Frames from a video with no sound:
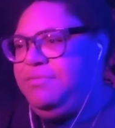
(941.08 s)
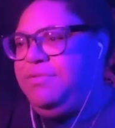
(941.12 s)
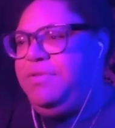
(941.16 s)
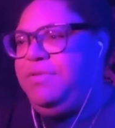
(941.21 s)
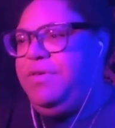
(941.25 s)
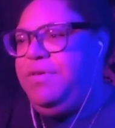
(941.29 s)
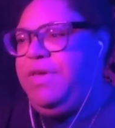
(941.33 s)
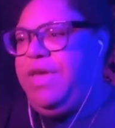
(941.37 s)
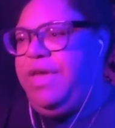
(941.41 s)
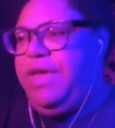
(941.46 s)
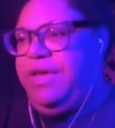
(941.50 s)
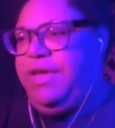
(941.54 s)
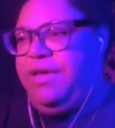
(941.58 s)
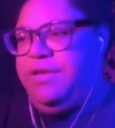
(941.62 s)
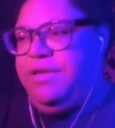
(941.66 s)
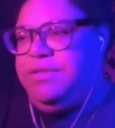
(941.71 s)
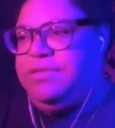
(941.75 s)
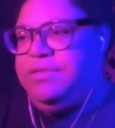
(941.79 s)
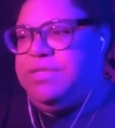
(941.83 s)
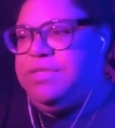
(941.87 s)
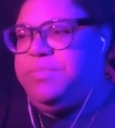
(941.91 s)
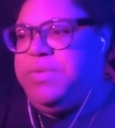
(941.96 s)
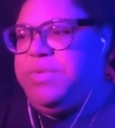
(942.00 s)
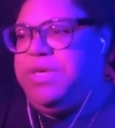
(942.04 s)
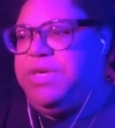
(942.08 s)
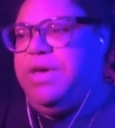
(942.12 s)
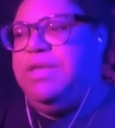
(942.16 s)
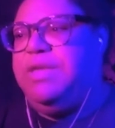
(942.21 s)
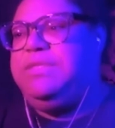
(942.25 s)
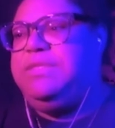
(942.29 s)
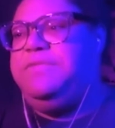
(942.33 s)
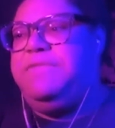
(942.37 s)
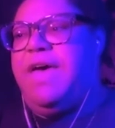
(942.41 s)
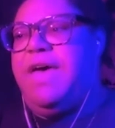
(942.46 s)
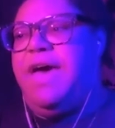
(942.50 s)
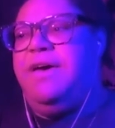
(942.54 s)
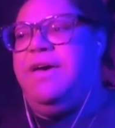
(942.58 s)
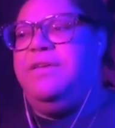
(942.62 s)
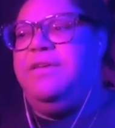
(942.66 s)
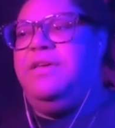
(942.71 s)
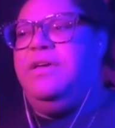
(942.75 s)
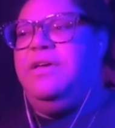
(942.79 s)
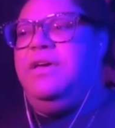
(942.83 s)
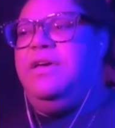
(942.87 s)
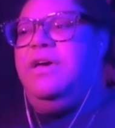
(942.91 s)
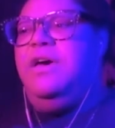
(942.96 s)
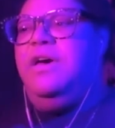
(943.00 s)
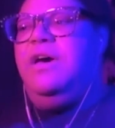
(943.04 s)
and because of that,
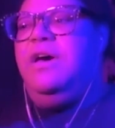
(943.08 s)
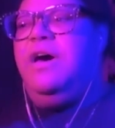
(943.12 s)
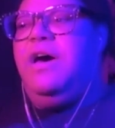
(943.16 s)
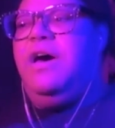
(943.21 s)
uh,